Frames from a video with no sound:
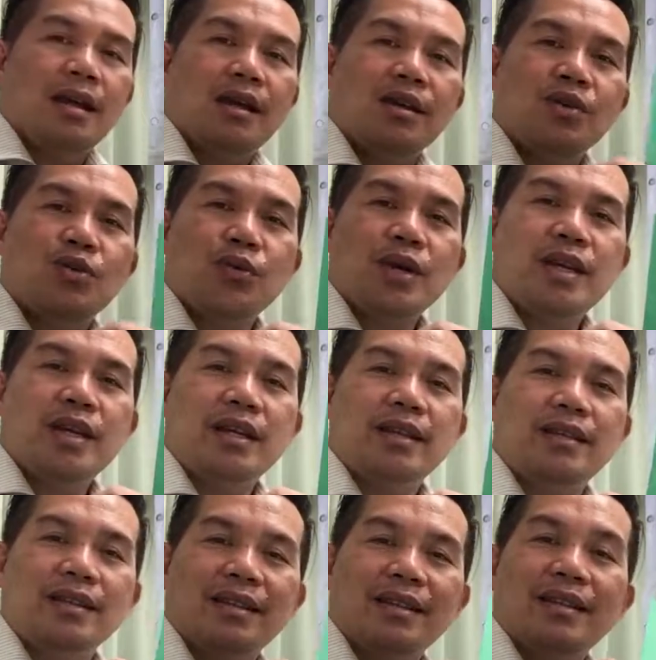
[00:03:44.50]

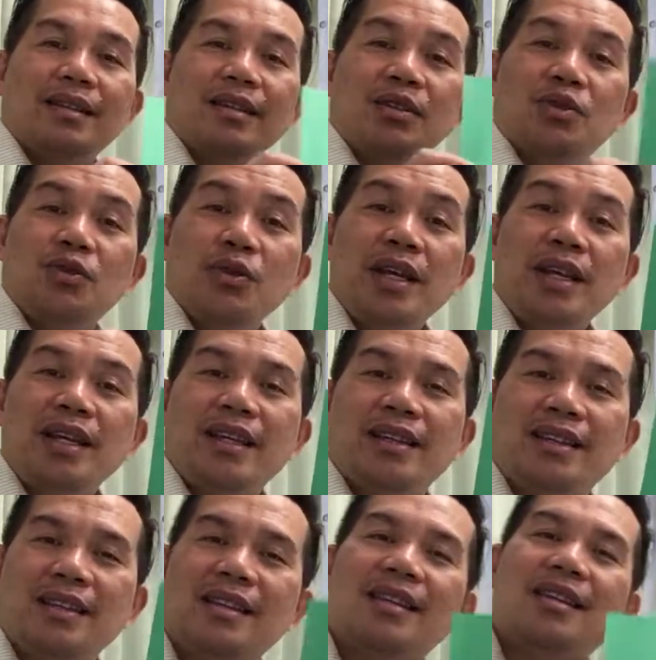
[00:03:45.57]
Green, green,
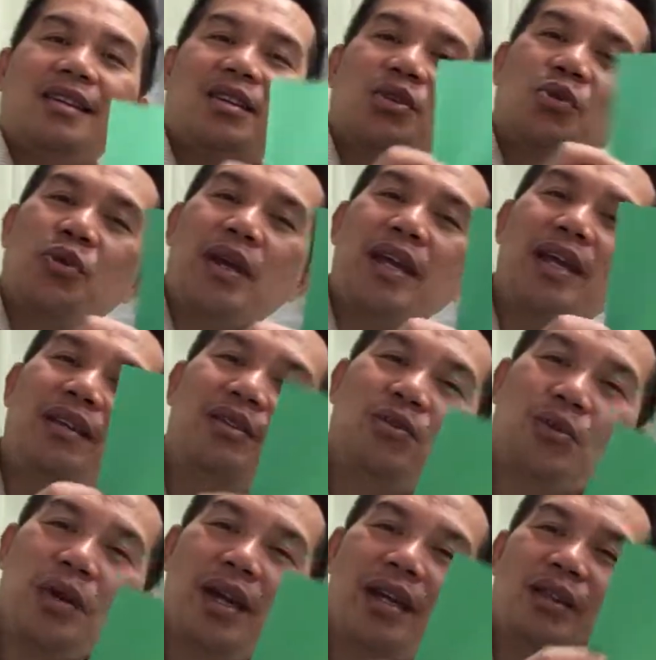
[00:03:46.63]
green,
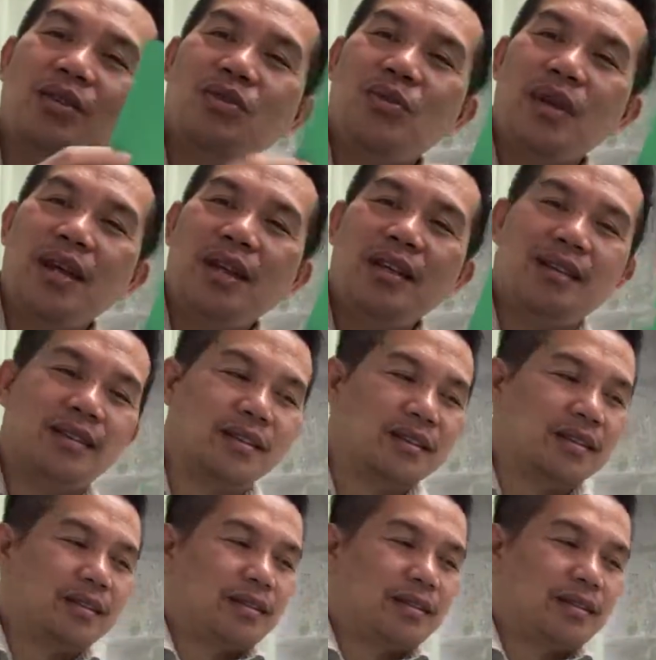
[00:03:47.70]
green, green.